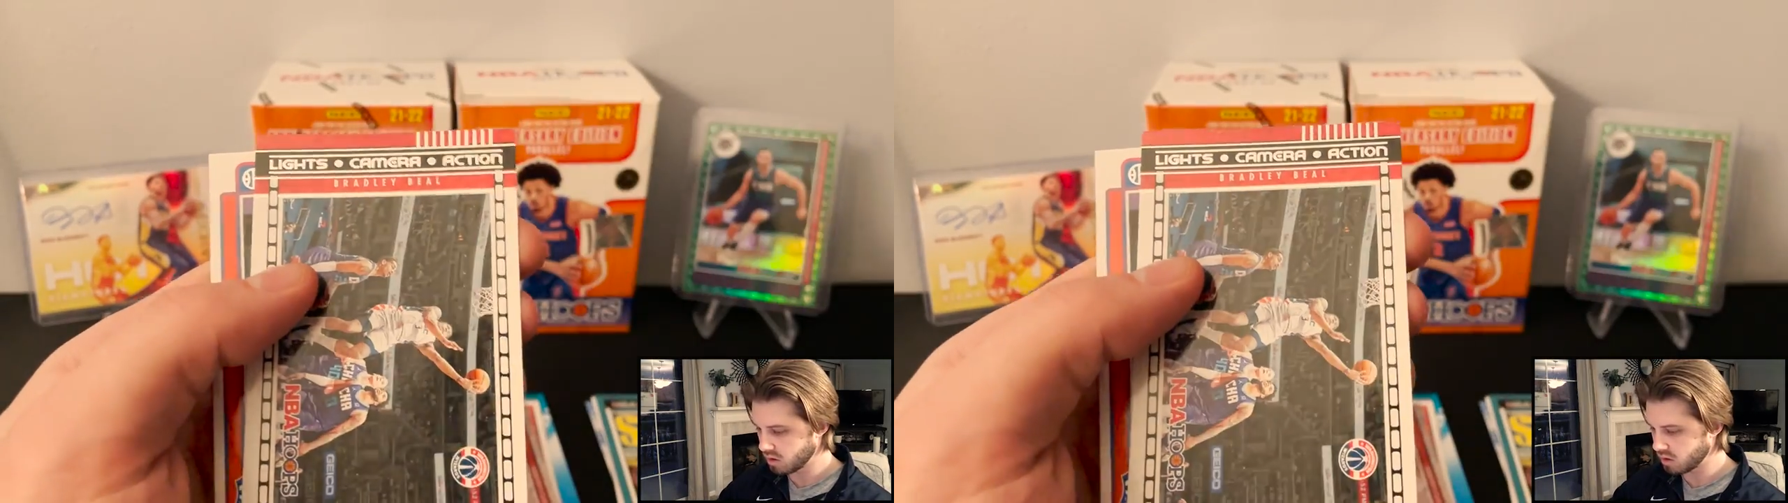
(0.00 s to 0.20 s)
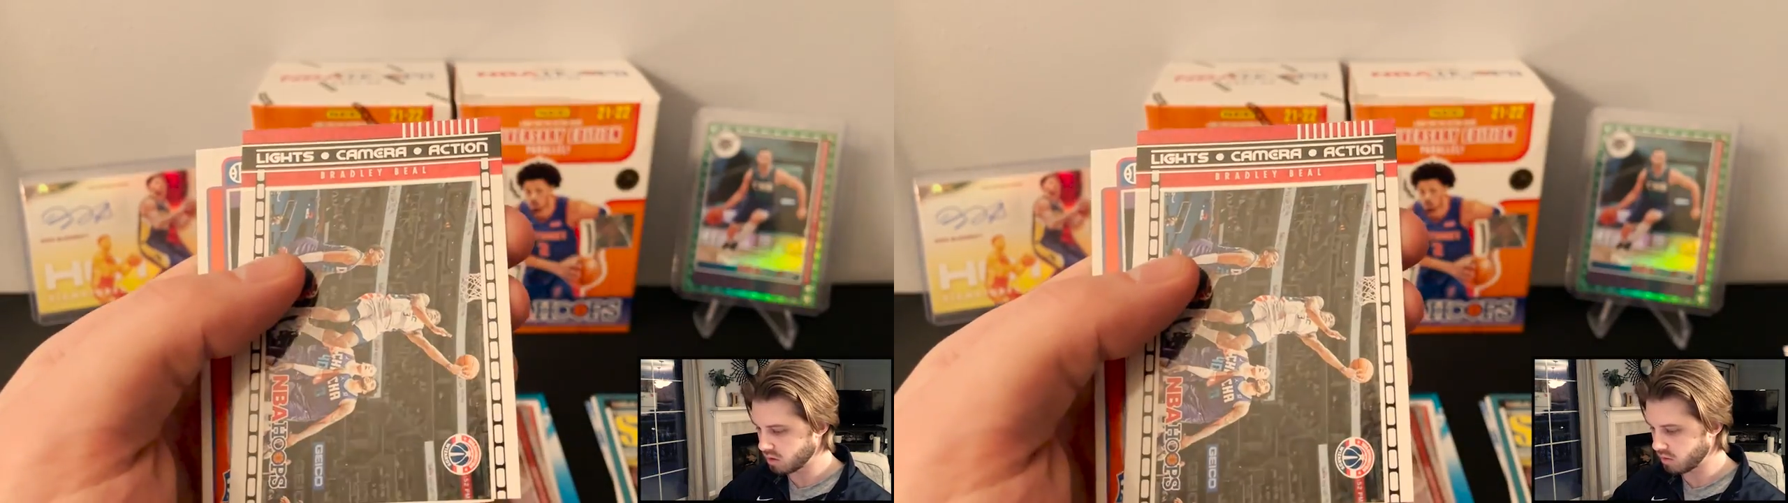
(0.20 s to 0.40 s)

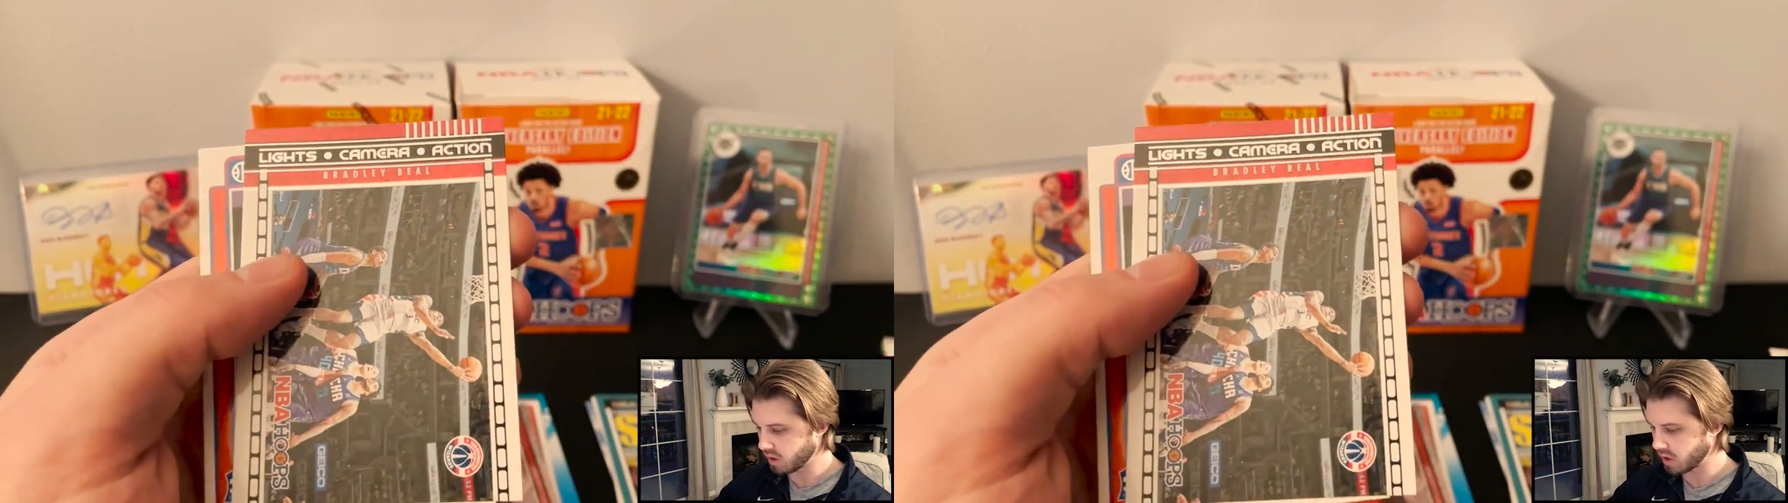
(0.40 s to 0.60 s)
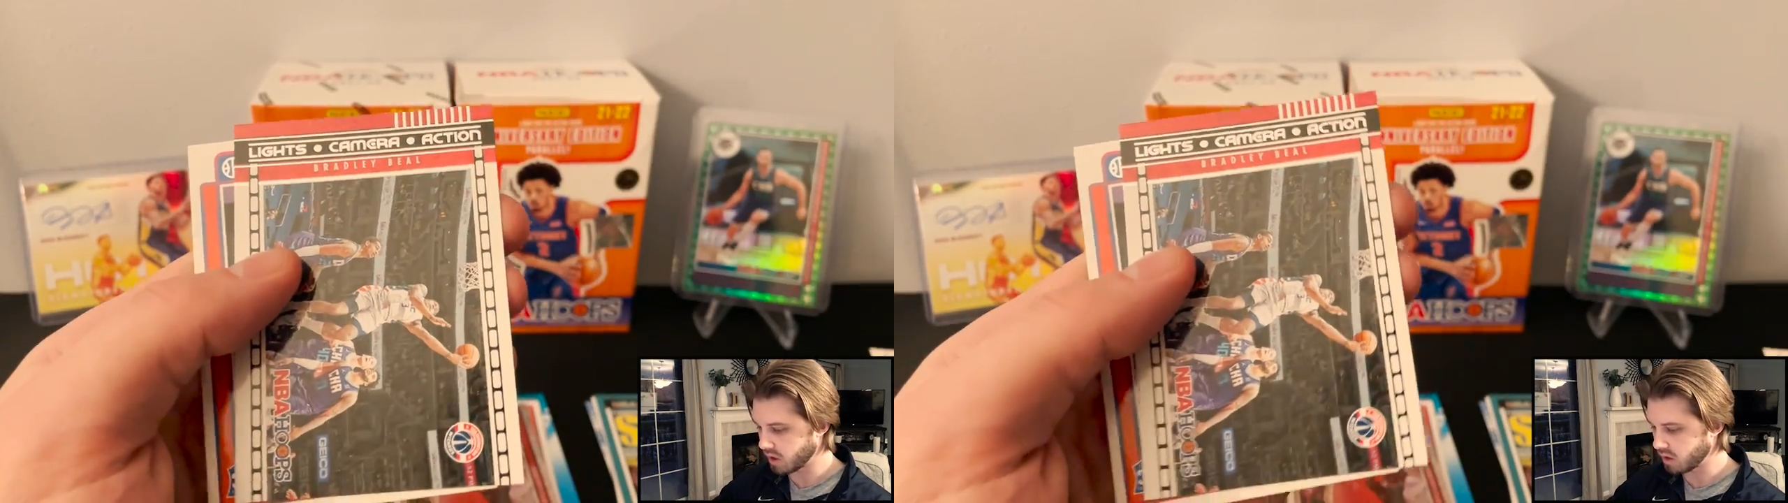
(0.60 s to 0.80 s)

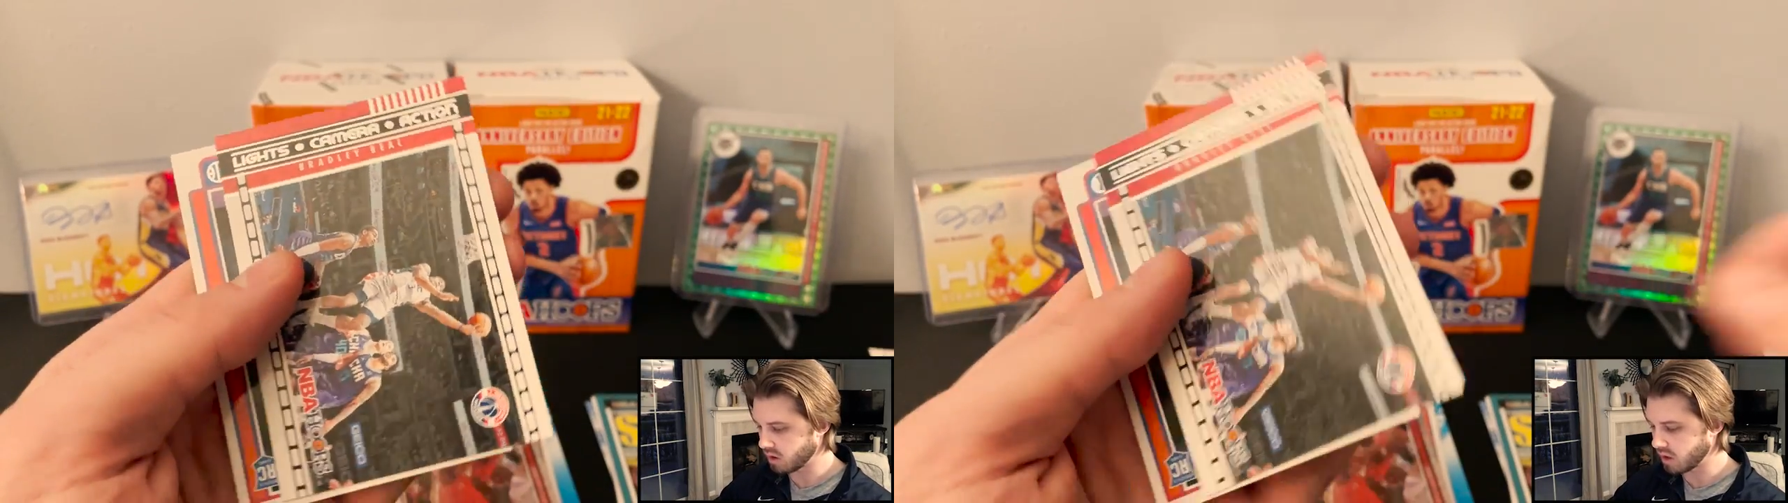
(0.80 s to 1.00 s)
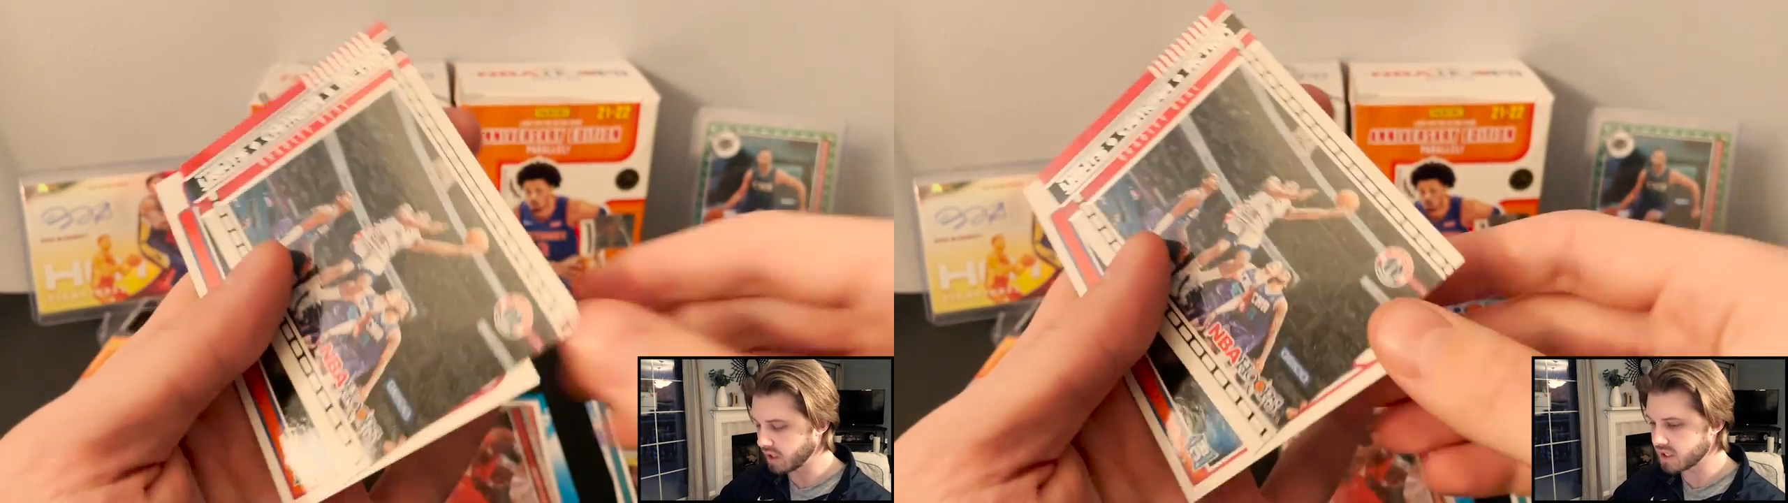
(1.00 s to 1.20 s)
Okay,
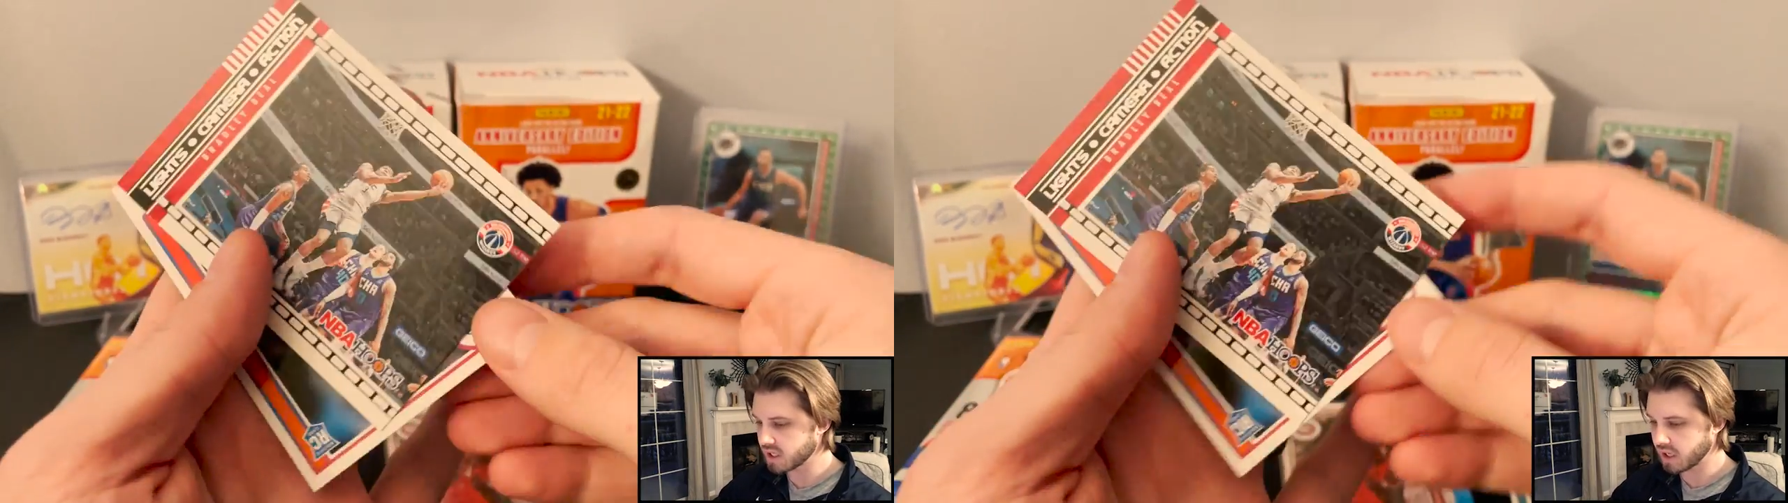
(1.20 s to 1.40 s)
lights,